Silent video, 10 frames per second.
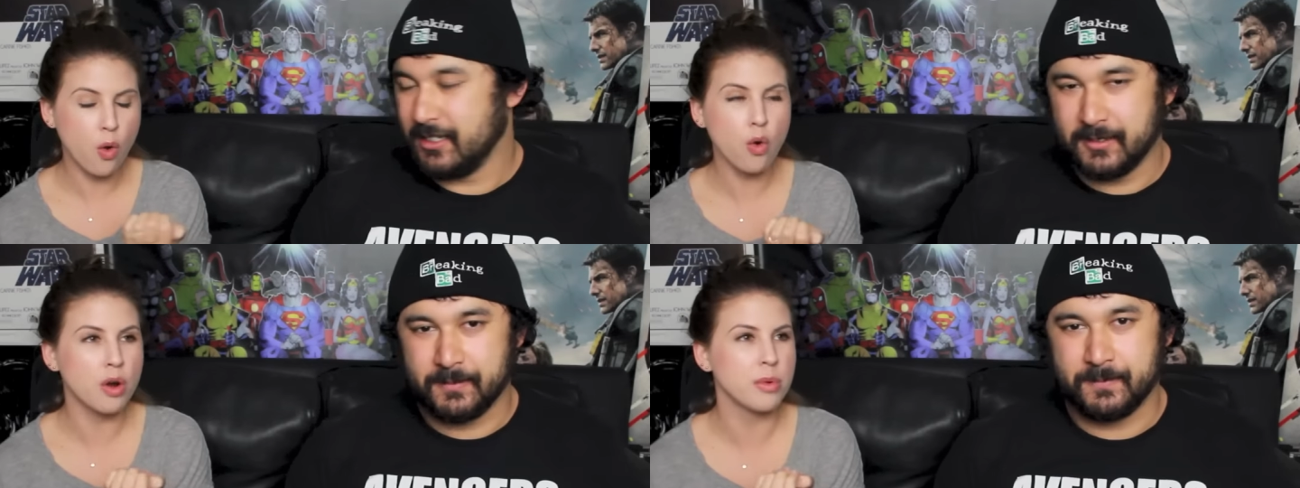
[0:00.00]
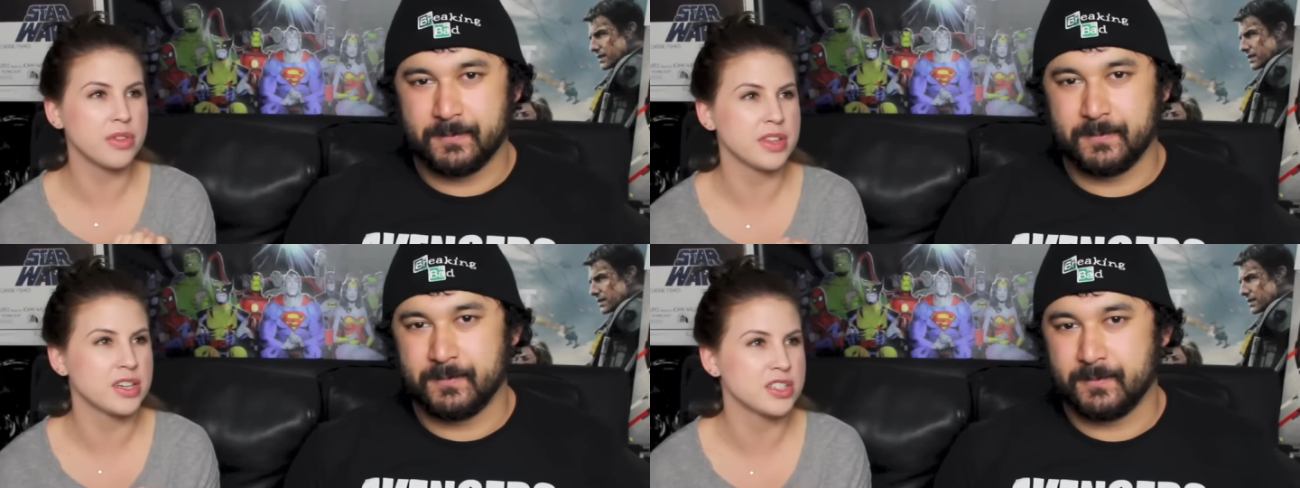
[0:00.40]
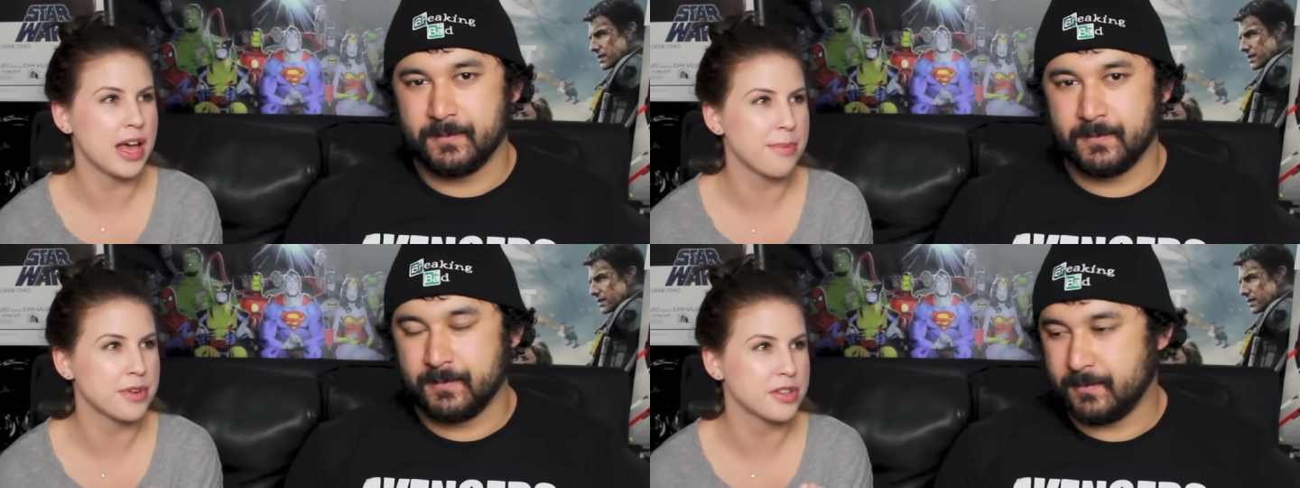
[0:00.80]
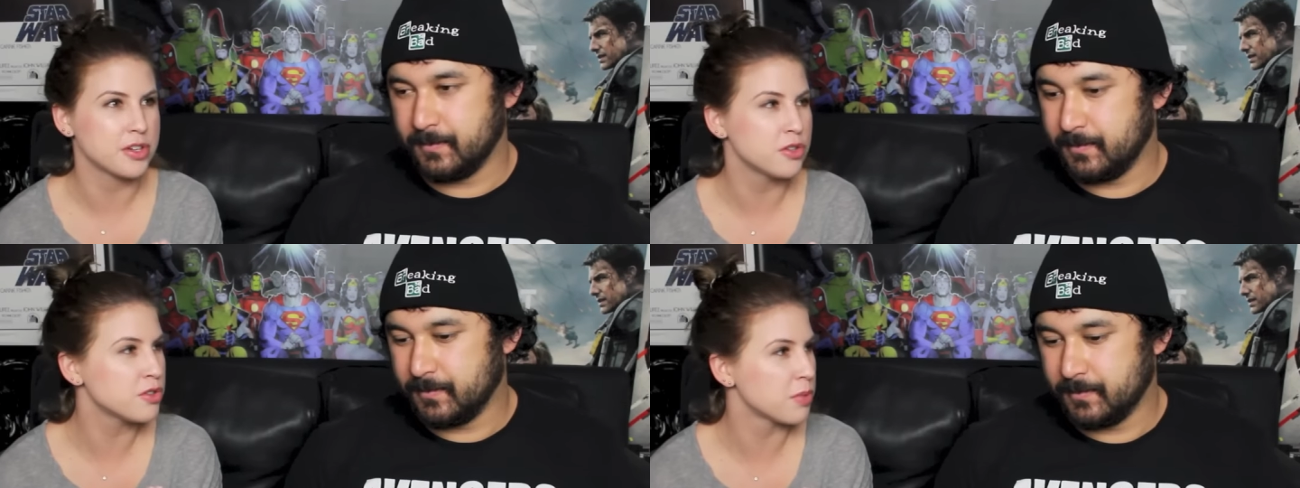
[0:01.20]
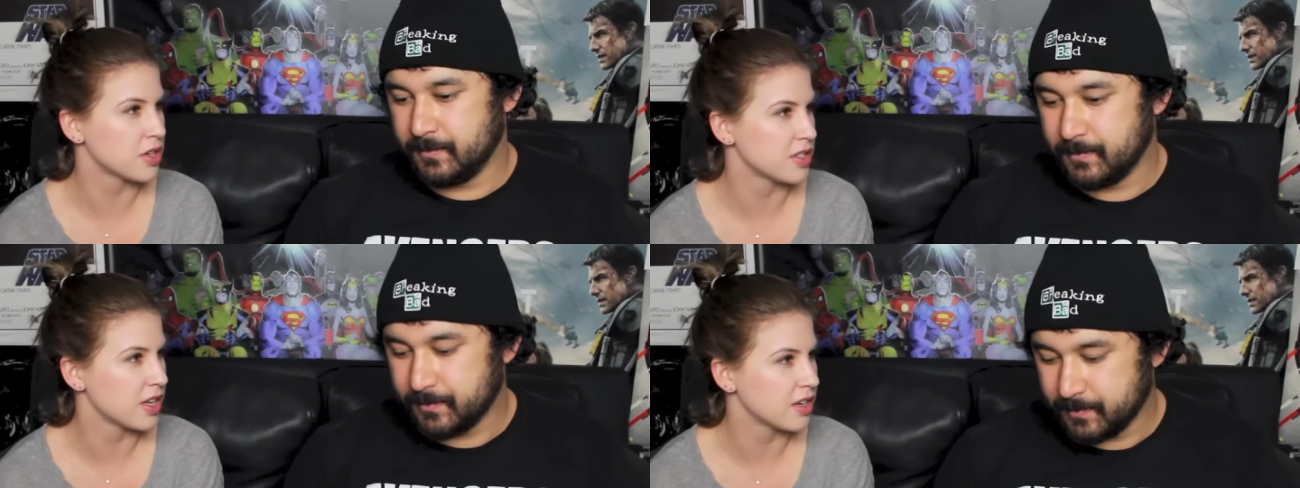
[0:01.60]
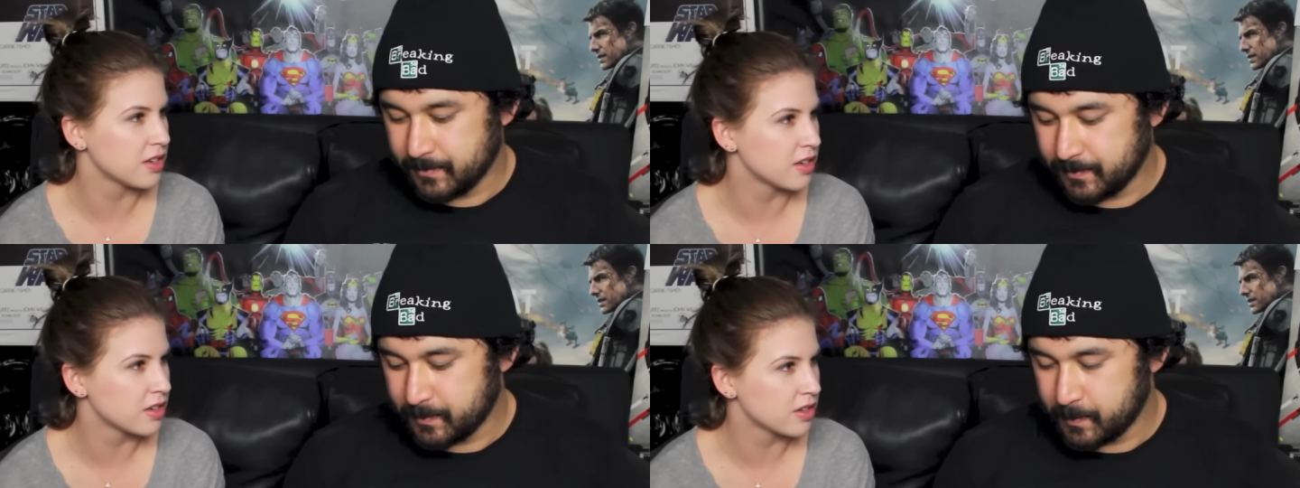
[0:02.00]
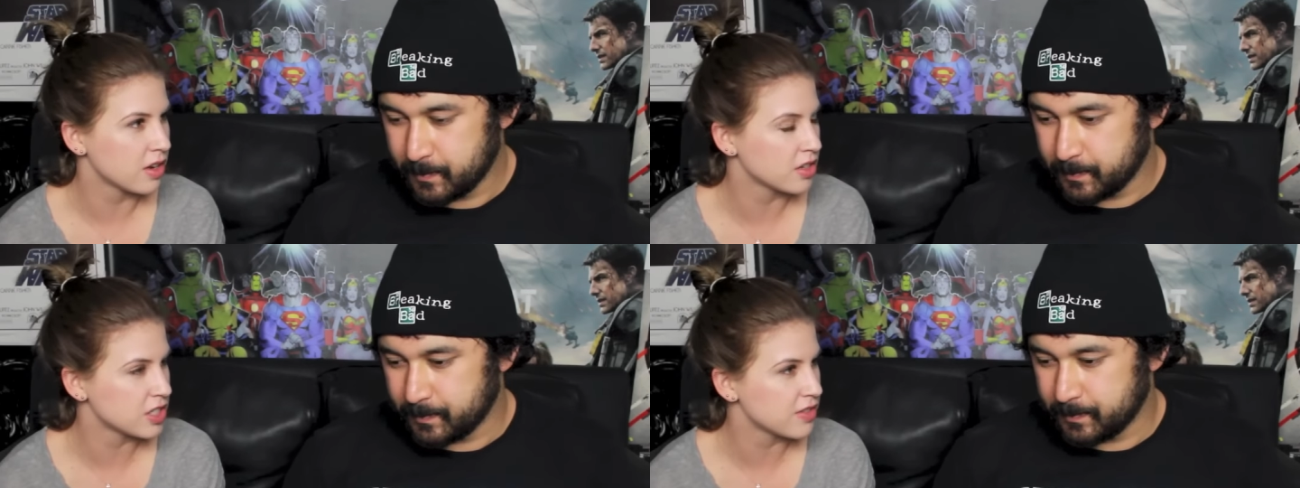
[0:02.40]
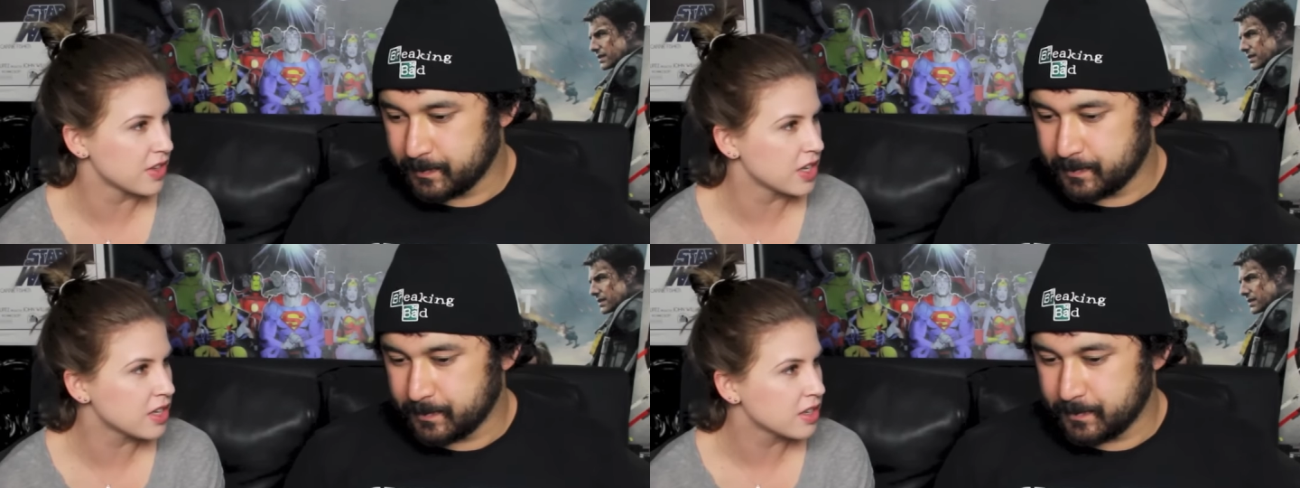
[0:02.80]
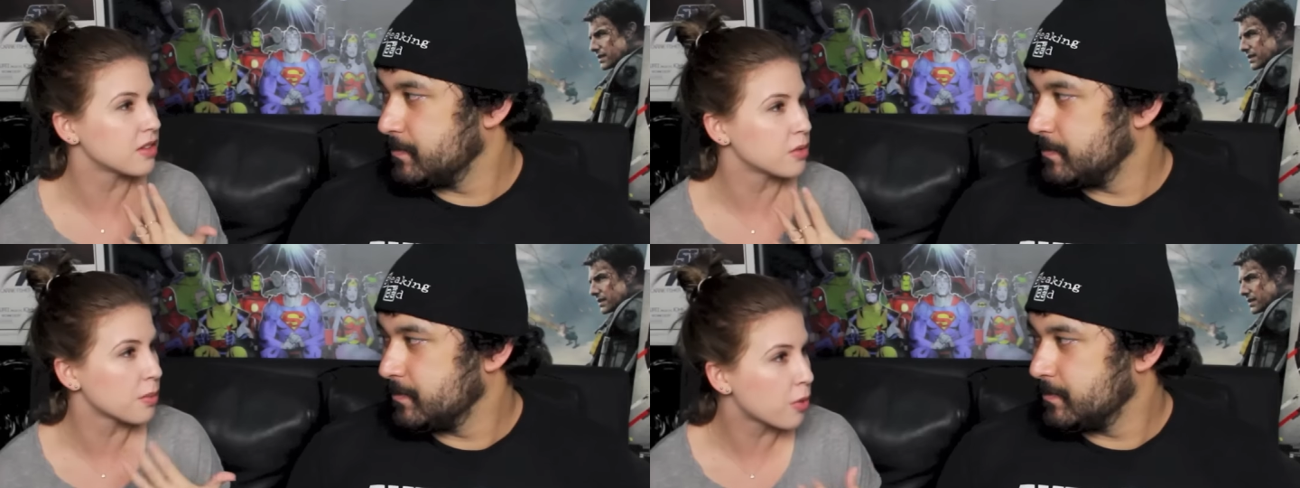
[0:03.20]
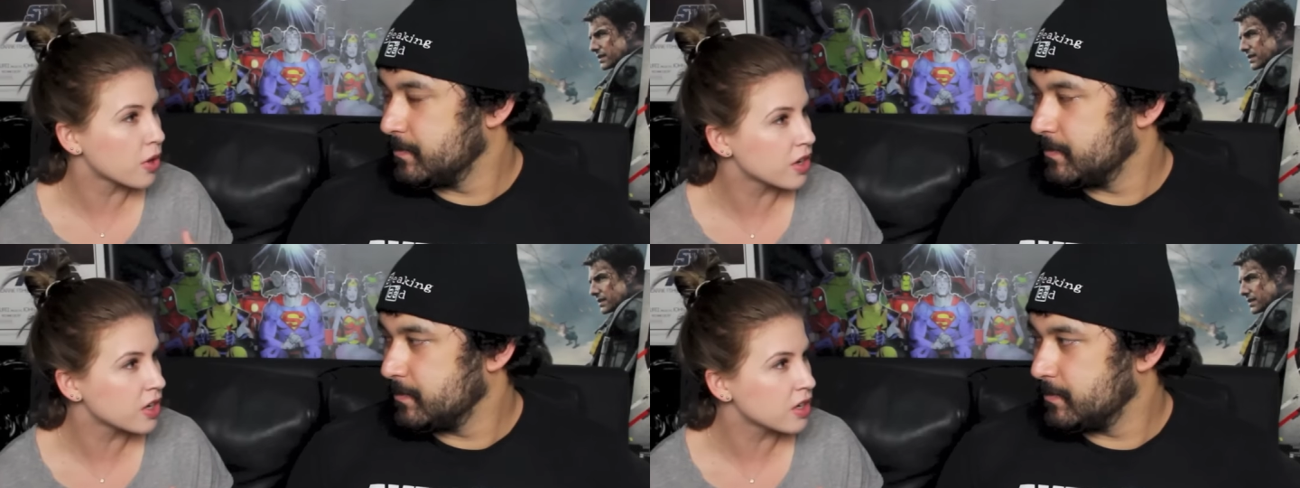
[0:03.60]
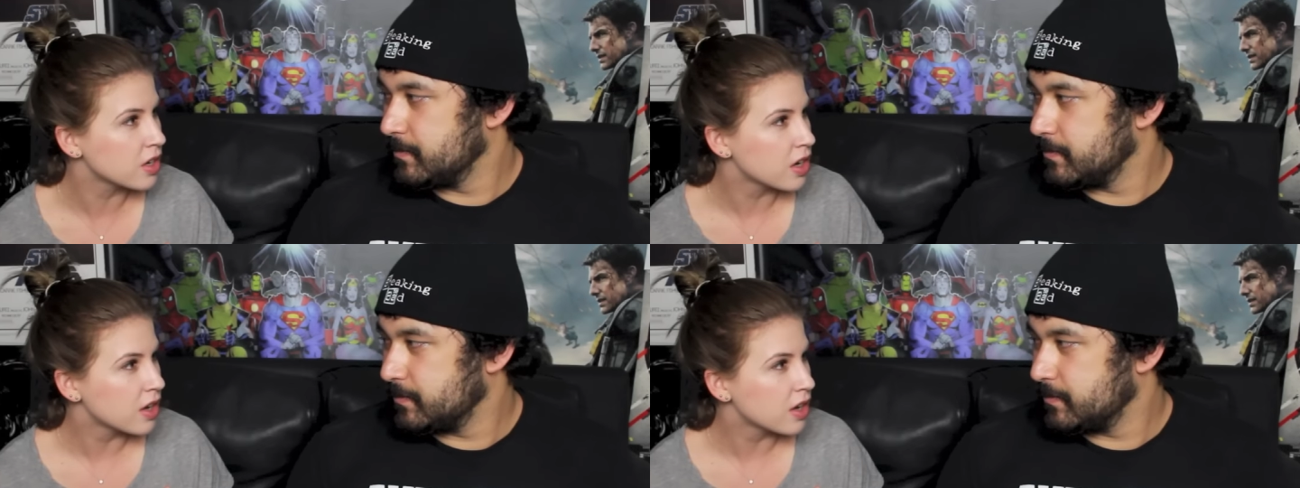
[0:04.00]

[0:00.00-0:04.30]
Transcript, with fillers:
Speaker 1: horrible thing that just happened to the news person on T V, the reporter,